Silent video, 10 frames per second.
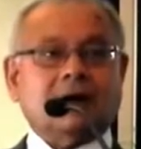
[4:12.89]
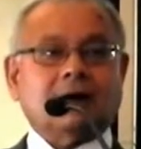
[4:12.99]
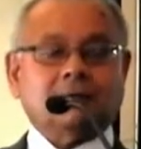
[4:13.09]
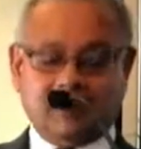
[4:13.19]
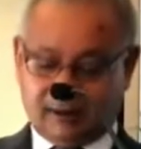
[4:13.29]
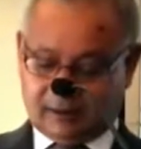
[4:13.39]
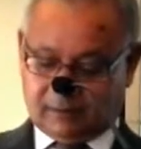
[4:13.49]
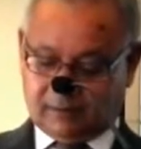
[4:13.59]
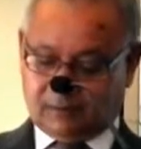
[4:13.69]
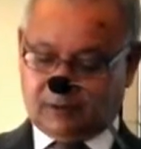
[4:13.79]
I
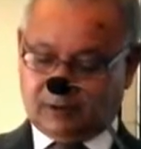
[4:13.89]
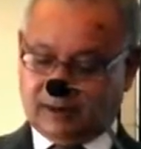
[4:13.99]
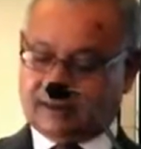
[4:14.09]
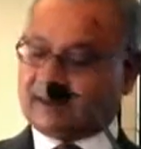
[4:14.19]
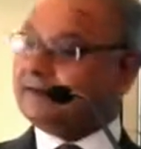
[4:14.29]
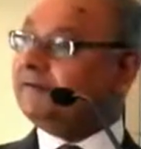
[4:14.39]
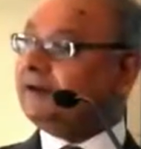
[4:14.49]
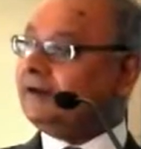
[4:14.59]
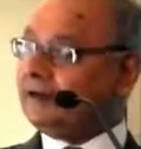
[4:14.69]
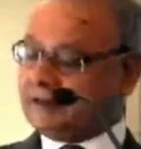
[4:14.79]
welcome today's
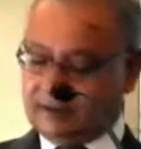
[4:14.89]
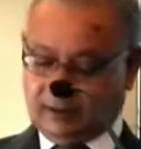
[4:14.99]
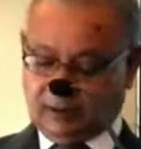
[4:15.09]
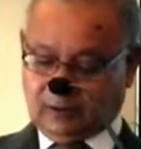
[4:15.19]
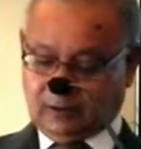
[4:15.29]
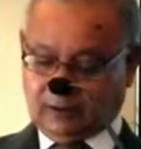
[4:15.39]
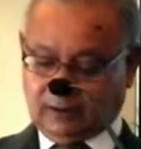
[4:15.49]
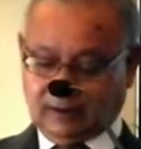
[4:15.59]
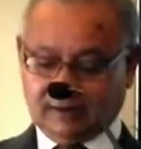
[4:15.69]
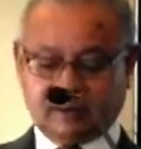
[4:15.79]
event at City Hall
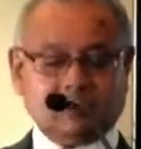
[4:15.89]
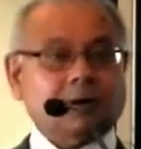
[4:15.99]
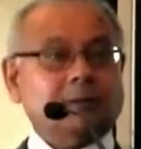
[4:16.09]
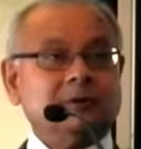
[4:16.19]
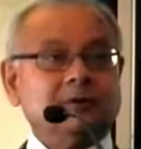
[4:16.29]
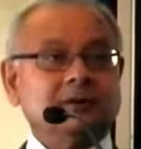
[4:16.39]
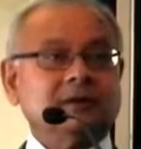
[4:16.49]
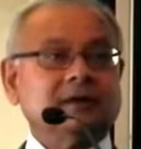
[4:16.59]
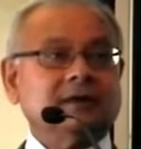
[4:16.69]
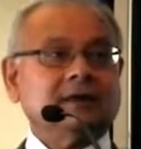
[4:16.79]
as an
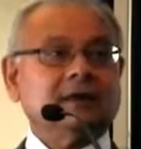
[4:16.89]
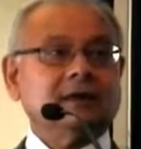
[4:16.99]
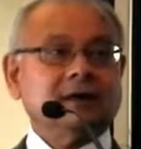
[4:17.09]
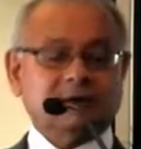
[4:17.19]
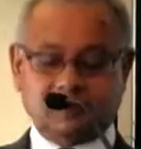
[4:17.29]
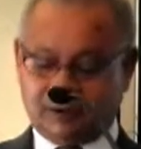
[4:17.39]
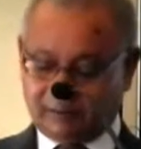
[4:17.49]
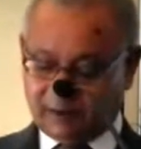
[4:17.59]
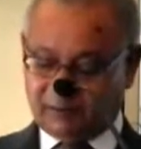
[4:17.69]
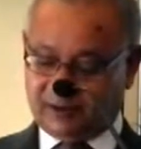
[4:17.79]
opportunity to
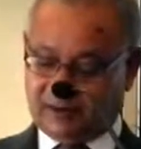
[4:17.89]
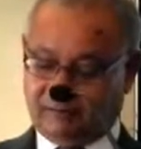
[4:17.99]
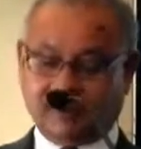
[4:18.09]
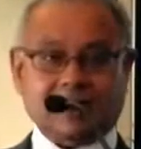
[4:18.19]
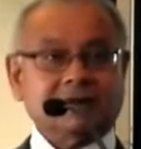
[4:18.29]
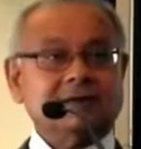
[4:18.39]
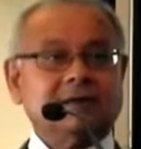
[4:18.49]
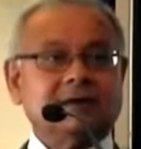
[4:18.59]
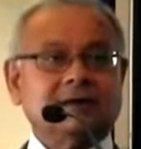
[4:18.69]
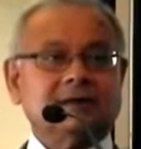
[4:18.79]
remember the past,
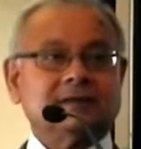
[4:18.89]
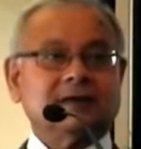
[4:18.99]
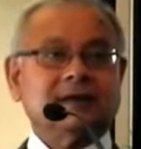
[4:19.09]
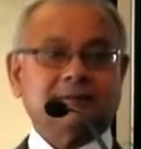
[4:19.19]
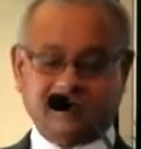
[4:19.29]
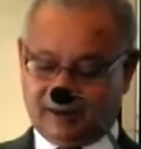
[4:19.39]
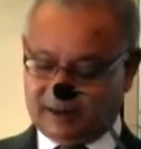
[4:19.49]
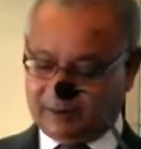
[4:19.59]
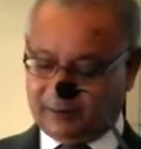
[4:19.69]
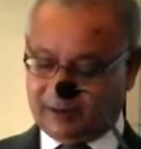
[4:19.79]
celebrate
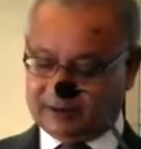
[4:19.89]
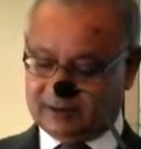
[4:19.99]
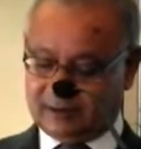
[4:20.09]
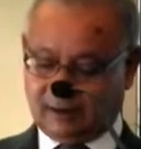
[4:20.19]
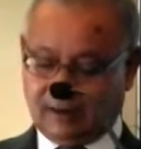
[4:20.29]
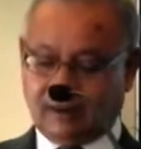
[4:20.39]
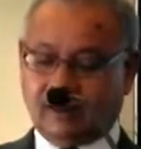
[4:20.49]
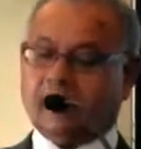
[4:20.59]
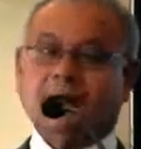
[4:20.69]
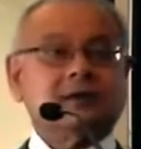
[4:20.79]
the present,
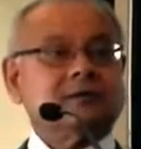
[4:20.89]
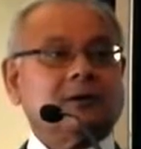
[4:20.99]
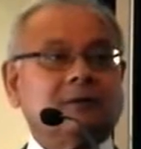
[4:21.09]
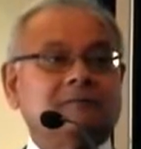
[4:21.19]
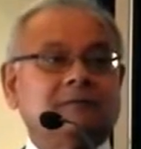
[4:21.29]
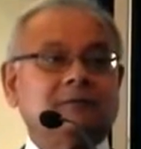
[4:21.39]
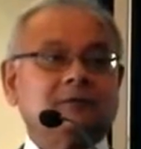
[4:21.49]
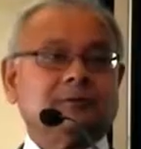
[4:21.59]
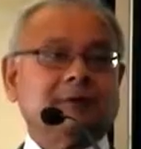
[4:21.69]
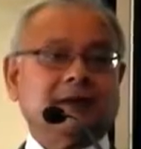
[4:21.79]
and resolve
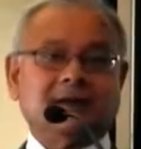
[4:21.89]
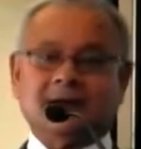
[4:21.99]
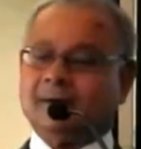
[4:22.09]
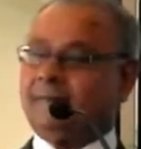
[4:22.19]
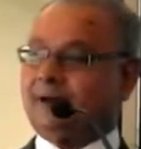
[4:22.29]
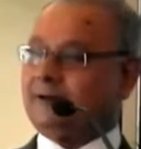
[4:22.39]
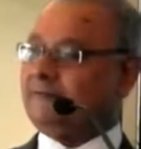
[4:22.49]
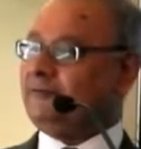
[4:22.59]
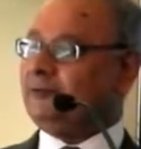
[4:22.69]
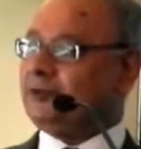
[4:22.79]
to make a better
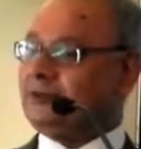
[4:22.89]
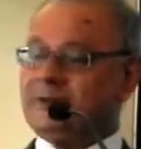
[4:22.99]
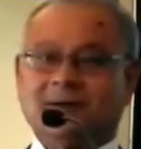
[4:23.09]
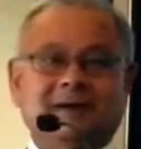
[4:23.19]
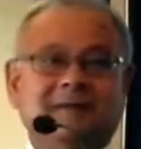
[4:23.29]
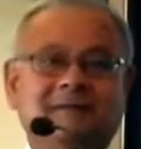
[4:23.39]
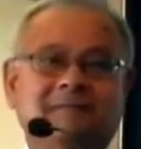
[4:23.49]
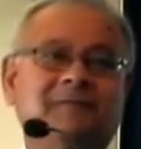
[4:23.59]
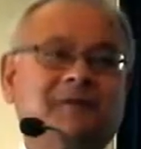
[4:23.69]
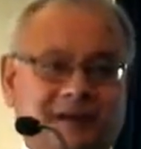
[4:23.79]
future together.
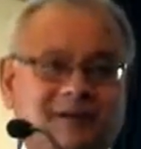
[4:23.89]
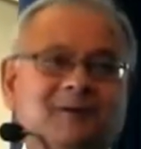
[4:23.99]
Thank